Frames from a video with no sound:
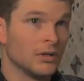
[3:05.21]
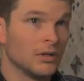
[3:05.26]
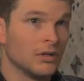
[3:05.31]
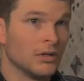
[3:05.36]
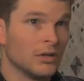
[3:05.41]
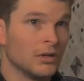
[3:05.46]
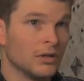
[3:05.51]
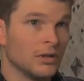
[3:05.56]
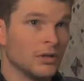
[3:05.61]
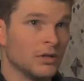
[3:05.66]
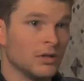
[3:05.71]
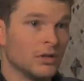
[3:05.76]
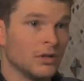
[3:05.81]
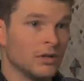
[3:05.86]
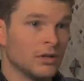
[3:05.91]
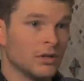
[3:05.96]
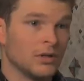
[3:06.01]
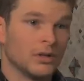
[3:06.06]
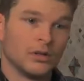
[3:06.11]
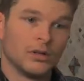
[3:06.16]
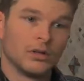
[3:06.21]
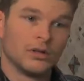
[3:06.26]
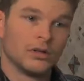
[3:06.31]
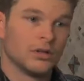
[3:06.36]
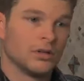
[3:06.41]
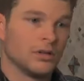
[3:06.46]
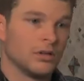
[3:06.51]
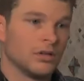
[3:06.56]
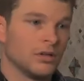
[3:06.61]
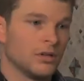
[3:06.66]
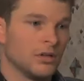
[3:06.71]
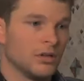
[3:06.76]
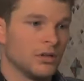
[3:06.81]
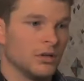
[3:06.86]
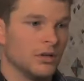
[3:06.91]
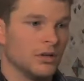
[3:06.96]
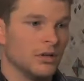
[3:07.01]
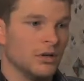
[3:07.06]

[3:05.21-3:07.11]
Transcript: Nobody speaks.